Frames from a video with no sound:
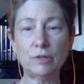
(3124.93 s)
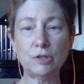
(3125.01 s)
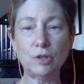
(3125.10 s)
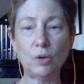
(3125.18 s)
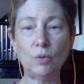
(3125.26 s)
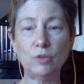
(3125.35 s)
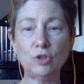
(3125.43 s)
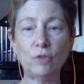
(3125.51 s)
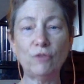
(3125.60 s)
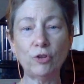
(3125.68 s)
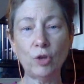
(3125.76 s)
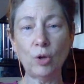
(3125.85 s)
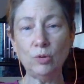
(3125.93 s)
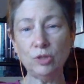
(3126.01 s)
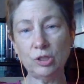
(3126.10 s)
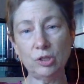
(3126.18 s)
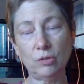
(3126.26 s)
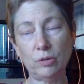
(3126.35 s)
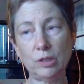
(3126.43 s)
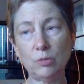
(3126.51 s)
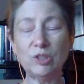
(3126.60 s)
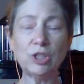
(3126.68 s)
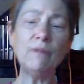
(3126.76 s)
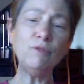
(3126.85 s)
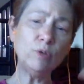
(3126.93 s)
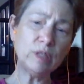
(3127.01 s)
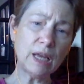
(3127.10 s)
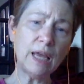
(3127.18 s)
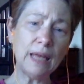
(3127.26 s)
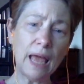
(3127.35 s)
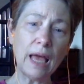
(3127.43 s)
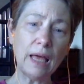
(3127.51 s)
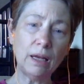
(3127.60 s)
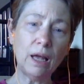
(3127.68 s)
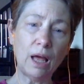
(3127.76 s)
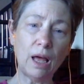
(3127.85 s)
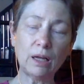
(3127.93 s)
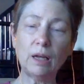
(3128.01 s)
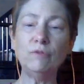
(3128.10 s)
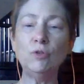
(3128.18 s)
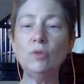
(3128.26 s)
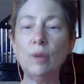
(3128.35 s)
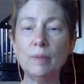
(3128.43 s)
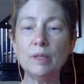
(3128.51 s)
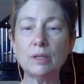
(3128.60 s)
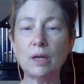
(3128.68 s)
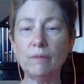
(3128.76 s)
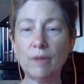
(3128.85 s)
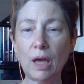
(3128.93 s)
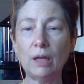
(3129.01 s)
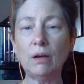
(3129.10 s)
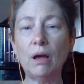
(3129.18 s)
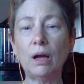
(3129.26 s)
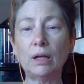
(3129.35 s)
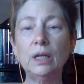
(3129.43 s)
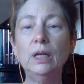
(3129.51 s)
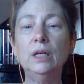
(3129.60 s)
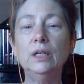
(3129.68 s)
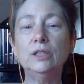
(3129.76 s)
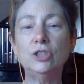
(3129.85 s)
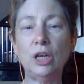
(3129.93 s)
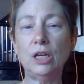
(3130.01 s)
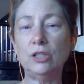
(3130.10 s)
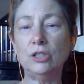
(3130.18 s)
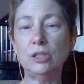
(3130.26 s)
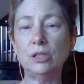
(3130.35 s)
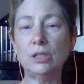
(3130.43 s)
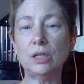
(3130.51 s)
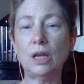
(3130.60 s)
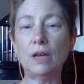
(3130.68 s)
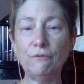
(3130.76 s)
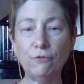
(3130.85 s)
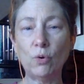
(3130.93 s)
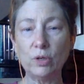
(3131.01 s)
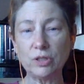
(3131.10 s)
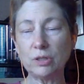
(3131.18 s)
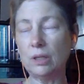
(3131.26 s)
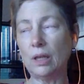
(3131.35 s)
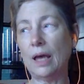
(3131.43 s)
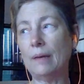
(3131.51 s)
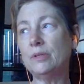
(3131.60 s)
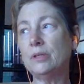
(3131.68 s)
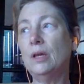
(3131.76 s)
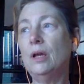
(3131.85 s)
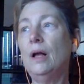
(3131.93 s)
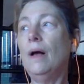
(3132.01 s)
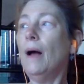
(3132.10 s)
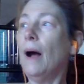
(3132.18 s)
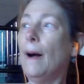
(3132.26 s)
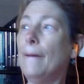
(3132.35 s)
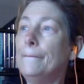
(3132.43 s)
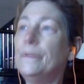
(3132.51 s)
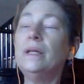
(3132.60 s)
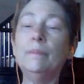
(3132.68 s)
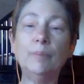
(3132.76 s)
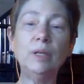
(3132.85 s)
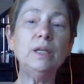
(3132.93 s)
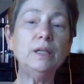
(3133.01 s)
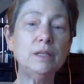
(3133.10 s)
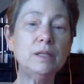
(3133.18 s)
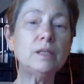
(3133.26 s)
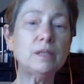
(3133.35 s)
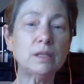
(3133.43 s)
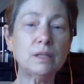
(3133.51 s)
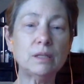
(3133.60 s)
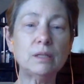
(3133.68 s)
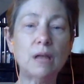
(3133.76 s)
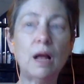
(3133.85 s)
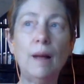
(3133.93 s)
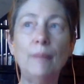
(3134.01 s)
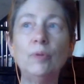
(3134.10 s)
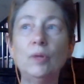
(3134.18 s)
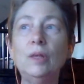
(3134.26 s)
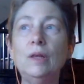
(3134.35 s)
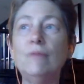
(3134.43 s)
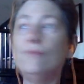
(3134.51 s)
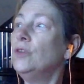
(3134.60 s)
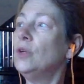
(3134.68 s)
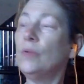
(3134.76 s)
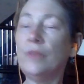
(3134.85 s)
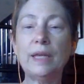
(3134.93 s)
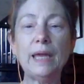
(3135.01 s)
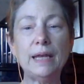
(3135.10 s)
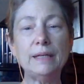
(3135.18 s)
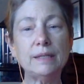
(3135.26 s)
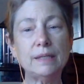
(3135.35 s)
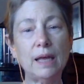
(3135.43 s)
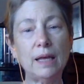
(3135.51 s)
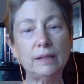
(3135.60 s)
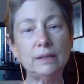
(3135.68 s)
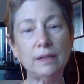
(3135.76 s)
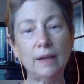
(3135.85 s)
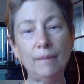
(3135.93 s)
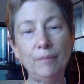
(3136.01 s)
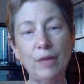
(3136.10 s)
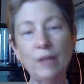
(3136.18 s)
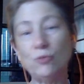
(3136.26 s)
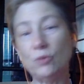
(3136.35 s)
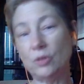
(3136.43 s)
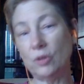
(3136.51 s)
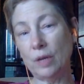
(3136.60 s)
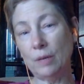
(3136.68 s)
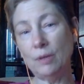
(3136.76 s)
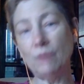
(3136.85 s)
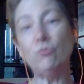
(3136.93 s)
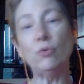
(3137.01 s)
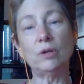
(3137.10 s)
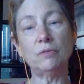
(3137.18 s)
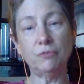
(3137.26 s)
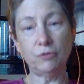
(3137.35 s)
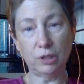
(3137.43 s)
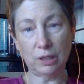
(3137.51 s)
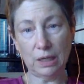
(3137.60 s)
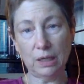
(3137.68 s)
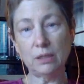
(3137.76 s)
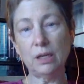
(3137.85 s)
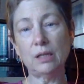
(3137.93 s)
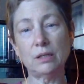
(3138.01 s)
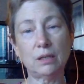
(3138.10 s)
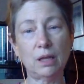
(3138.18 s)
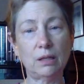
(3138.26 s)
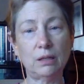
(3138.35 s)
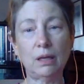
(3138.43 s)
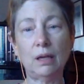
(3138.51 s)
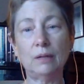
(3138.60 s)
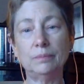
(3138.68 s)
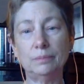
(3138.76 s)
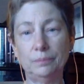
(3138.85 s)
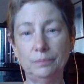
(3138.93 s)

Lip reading: So for those theories, which I view as kind of ad hoc, I view them as kind of ad hoc changes to kind of force collapse. But it is, I believe, the case that that's what they're aiming for, to get a test like that.